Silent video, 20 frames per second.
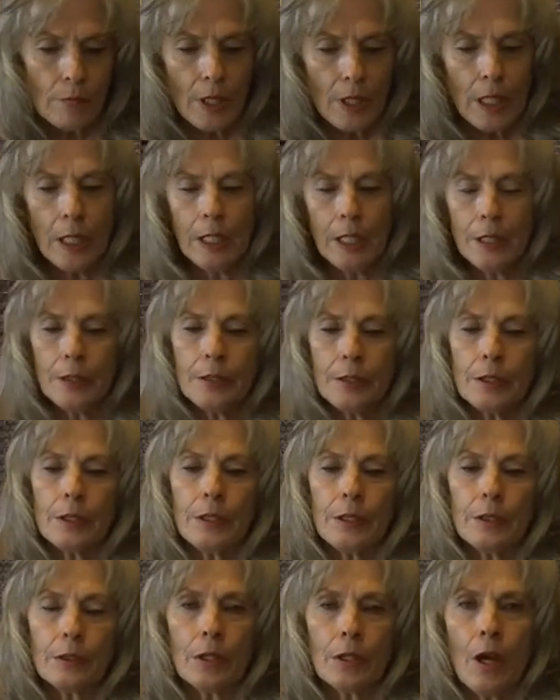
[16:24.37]
And
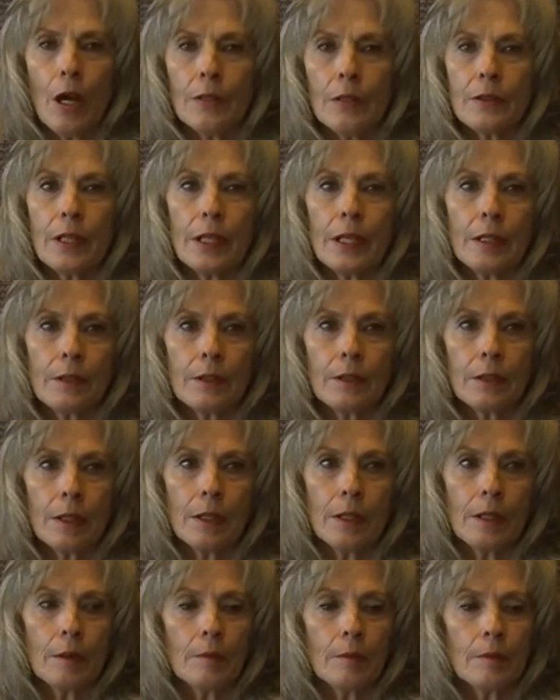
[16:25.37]
you're taught that
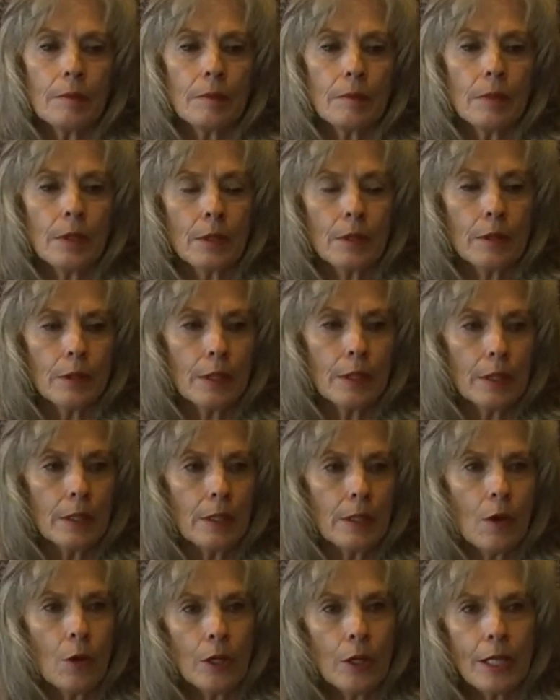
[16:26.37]
um, you know that
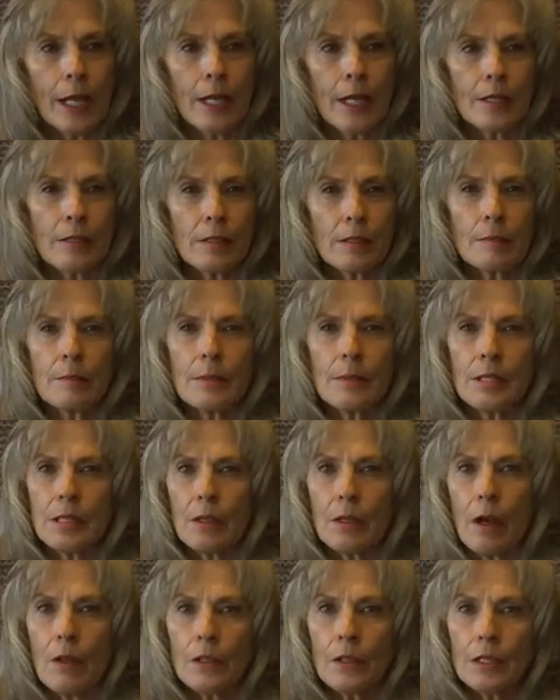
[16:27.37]
orgasms and
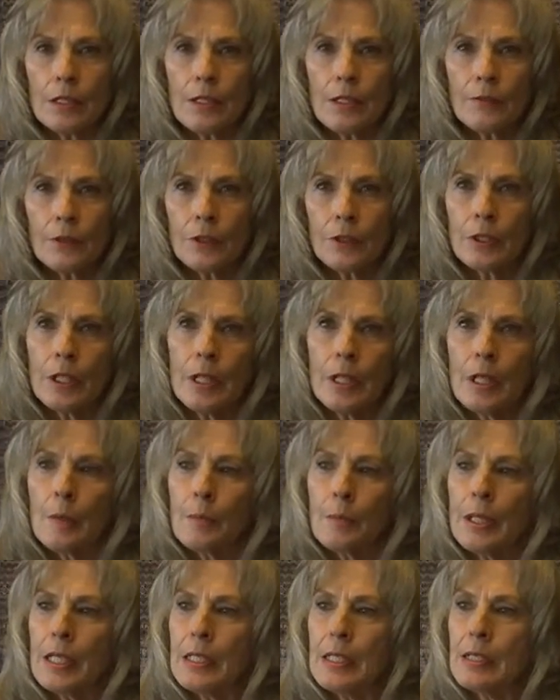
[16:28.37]
all these different
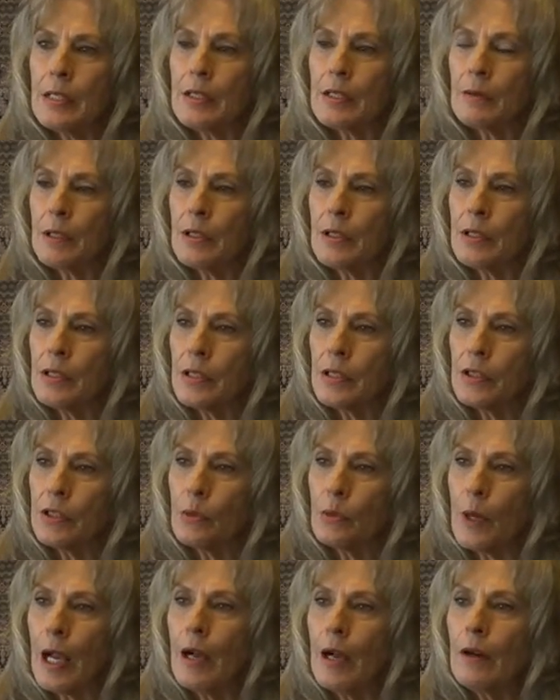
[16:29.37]
pieces around
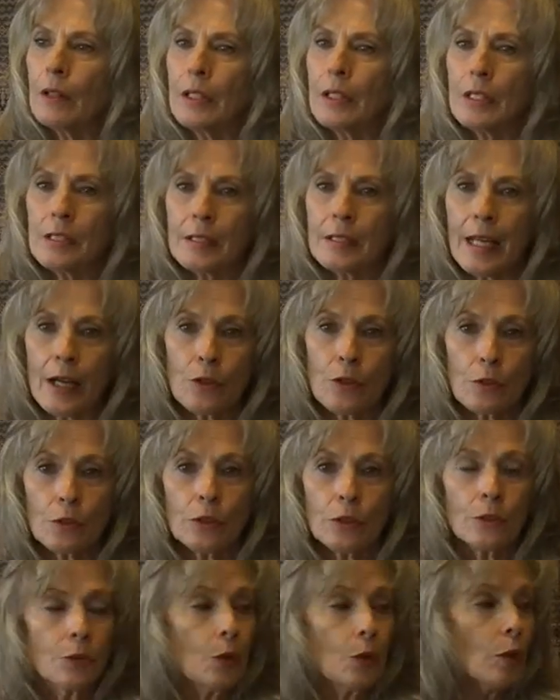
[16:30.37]
sexuality is natural
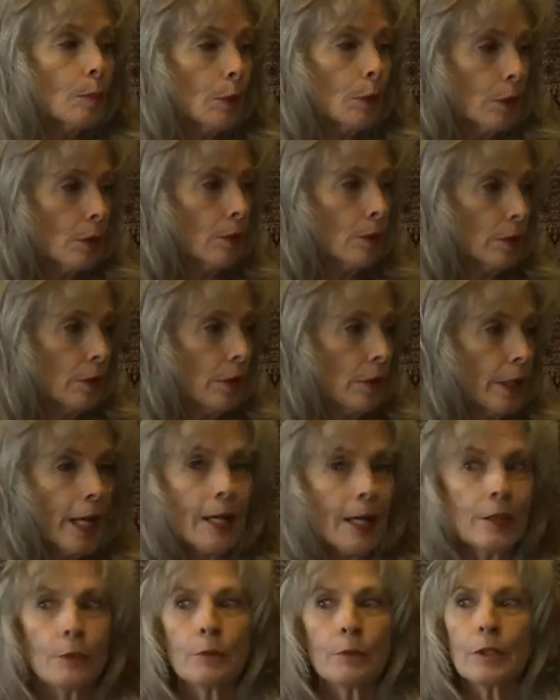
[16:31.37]
and normal,
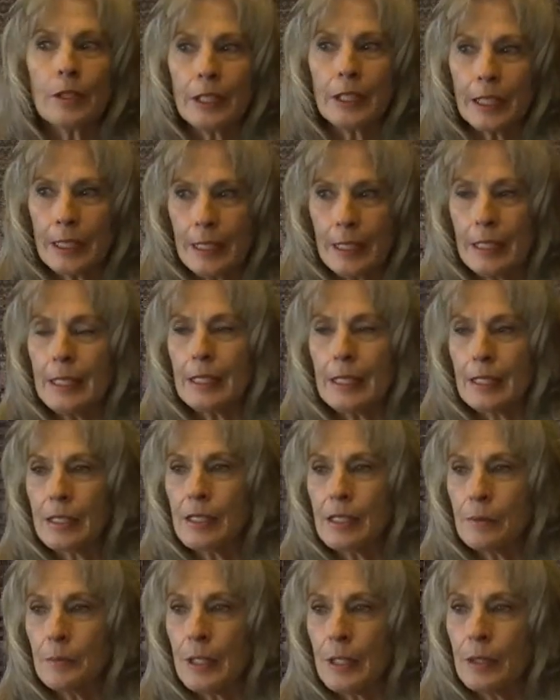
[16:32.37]
and it really
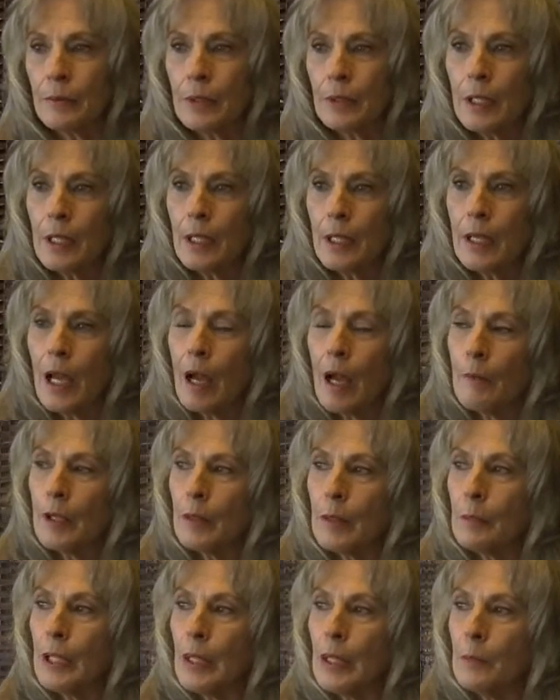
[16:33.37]
is. But how many
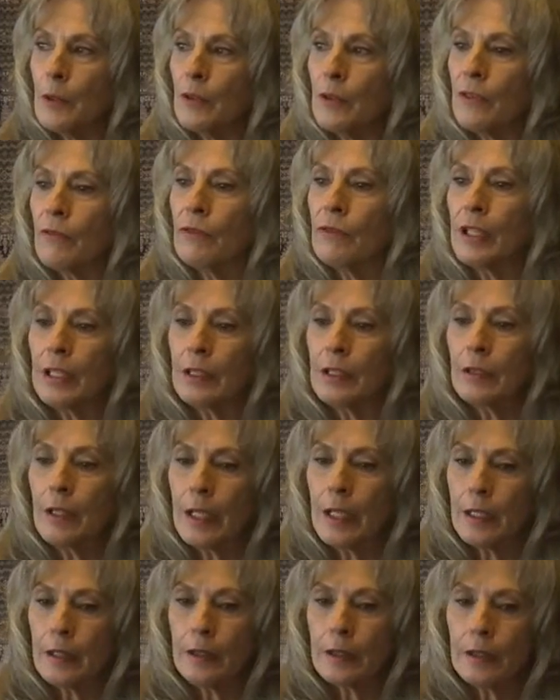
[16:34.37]
people feel
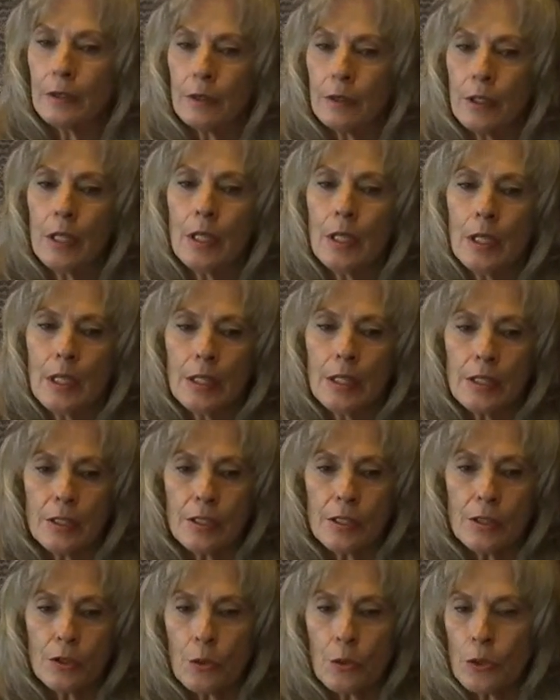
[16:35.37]
like a little
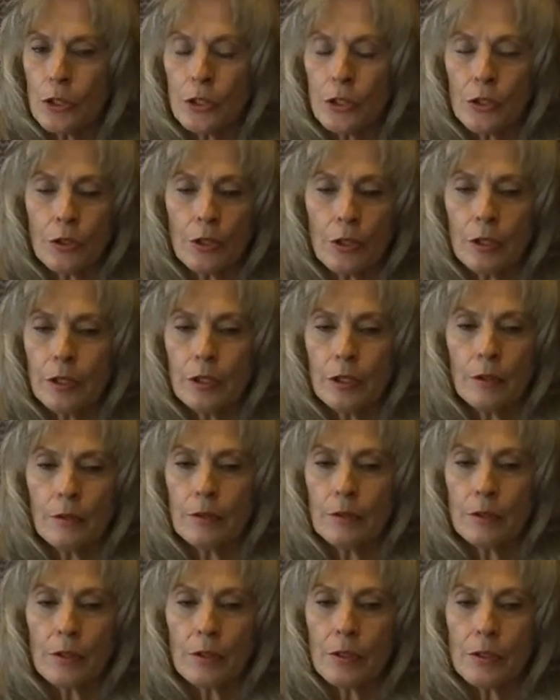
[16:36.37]
distortion or a
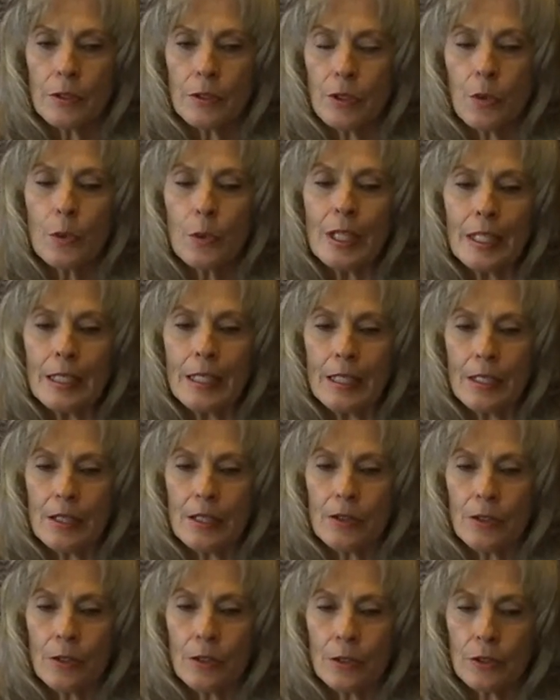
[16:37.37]
little squeeze
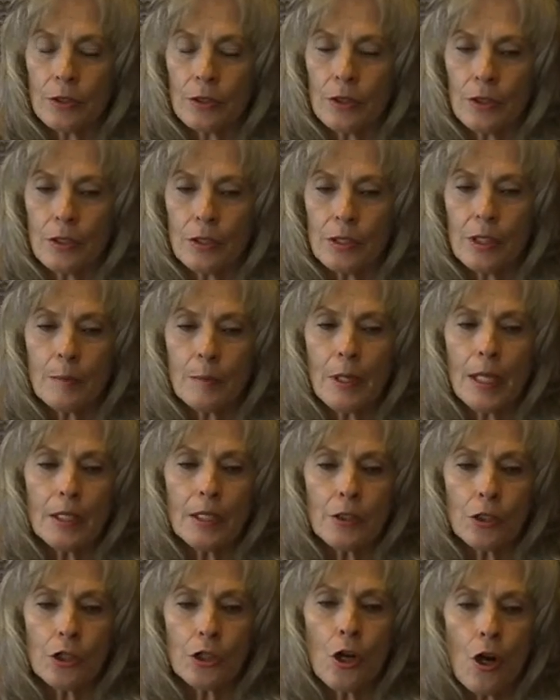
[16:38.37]
or, or some kind
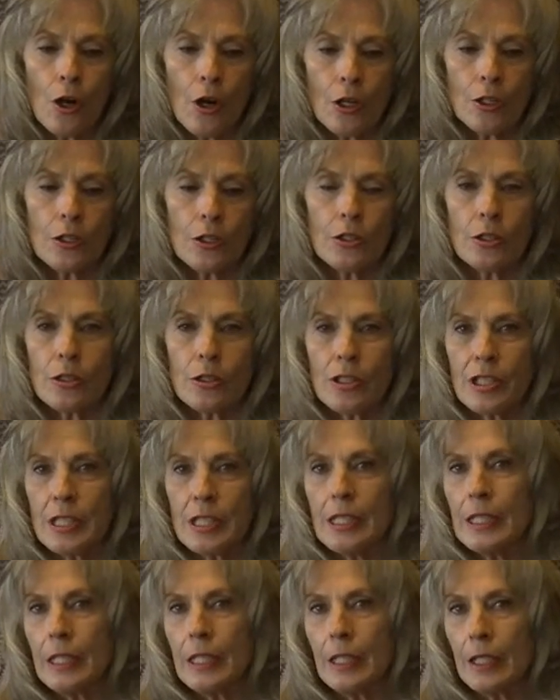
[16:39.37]
of charge or
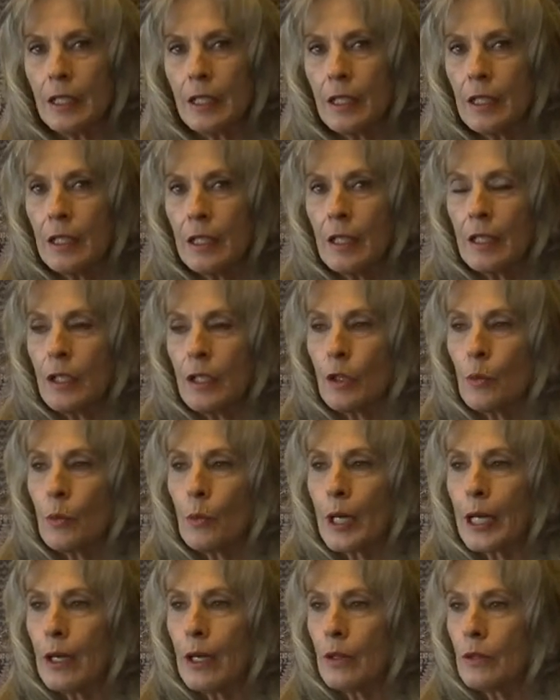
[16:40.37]
zing
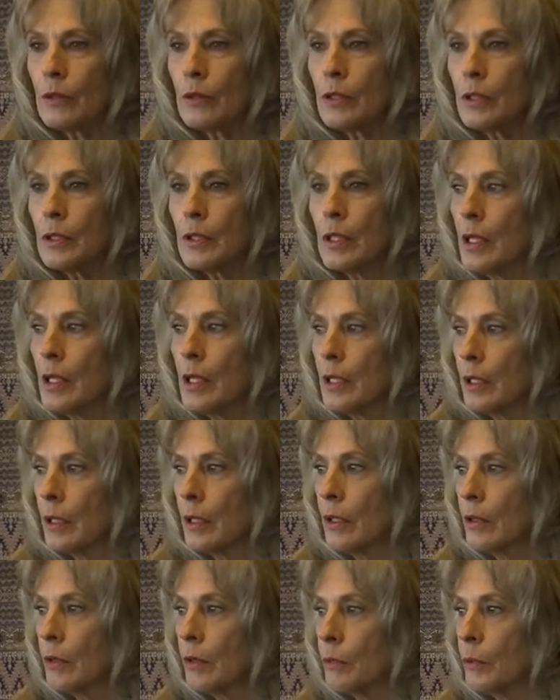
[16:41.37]
around you
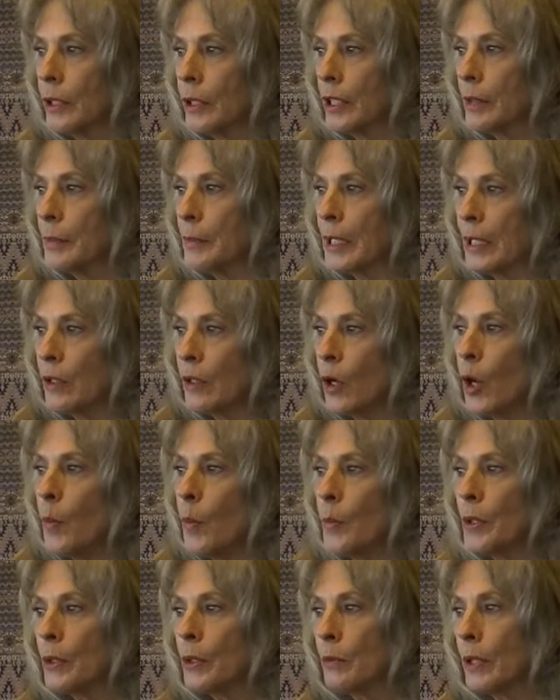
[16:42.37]
know, really being
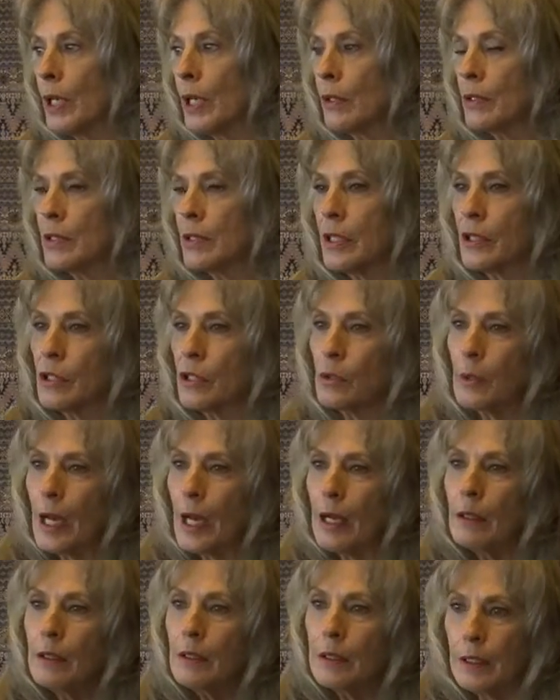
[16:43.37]
open around
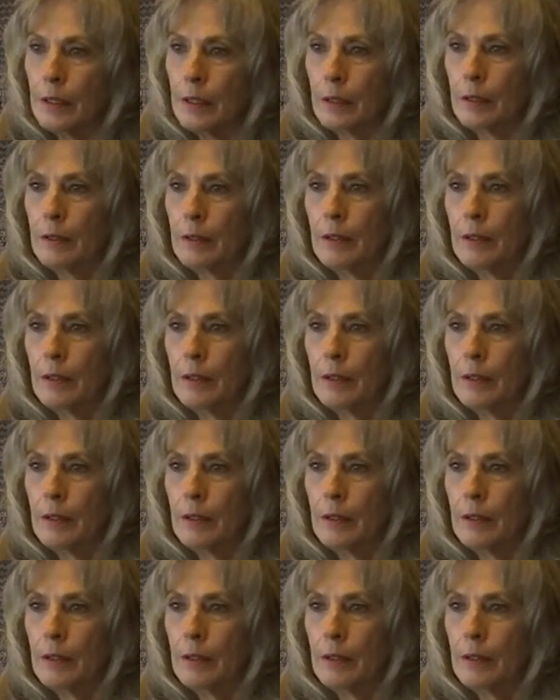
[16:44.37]
sexuality.